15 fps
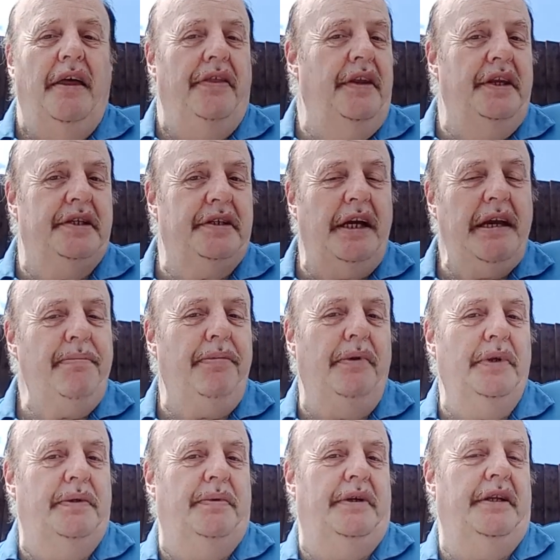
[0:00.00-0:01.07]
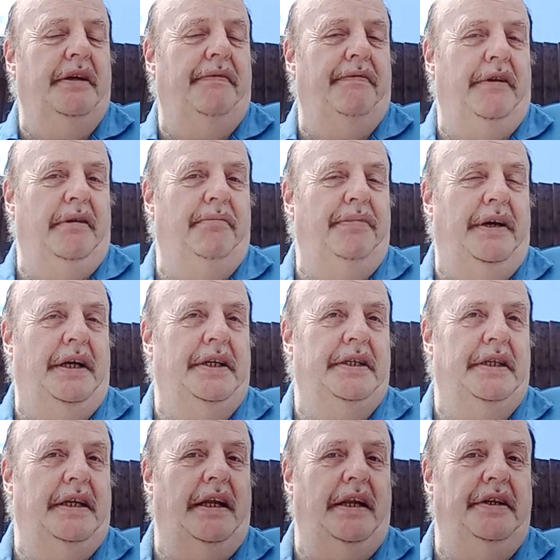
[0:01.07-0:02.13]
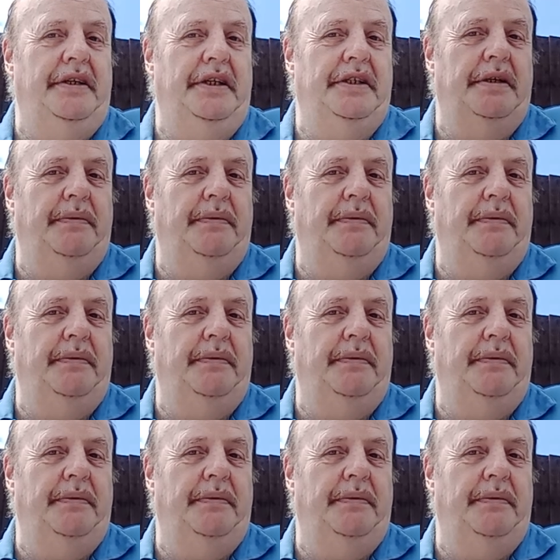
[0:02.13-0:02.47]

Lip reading: The disciples were different personalities,